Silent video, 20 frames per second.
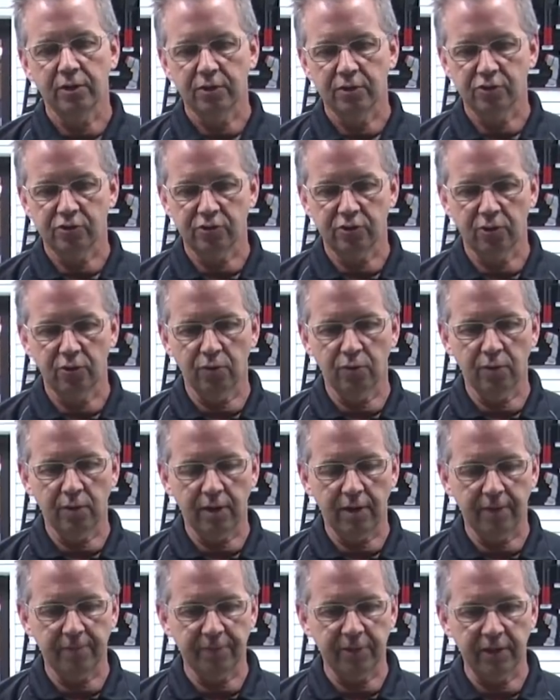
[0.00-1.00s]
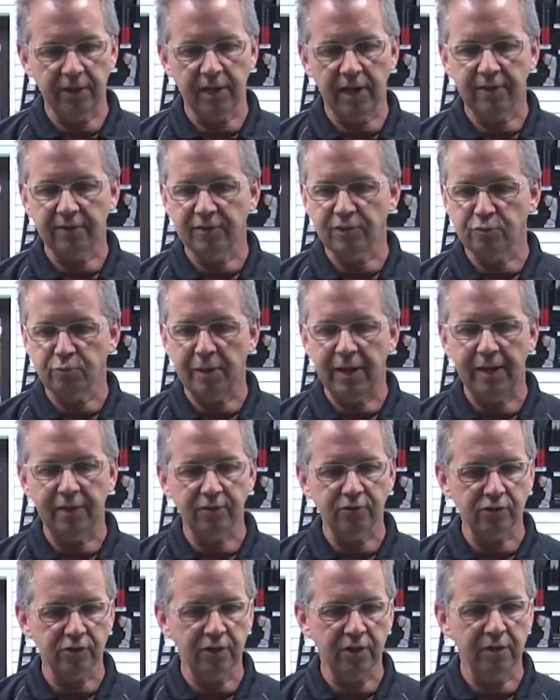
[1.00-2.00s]
So a lot of these
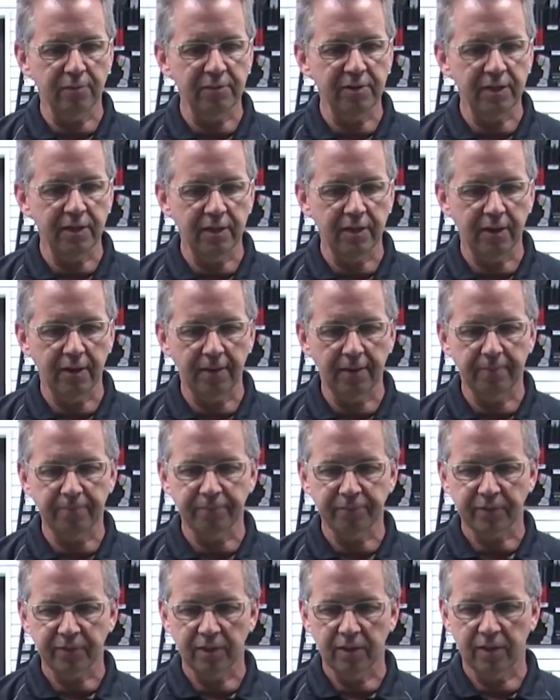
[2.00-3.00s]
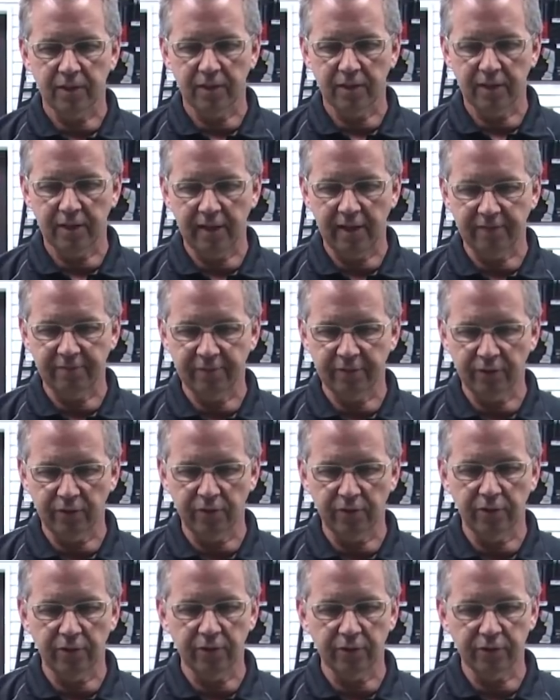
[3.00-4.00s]
panels are going to be have
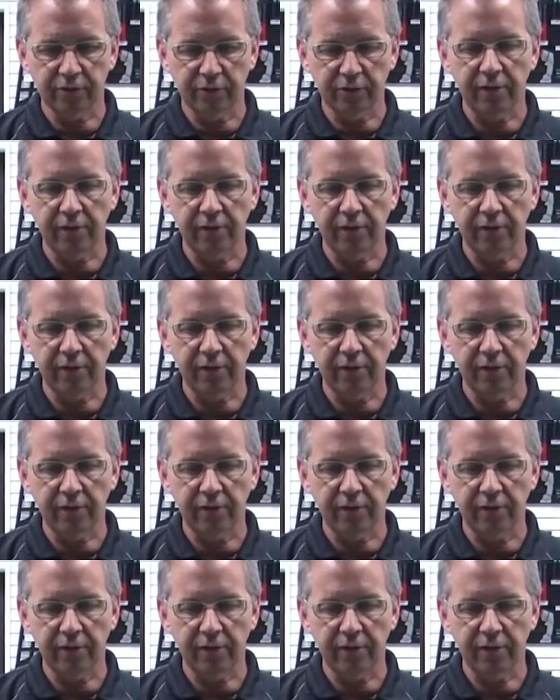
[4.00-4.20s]
the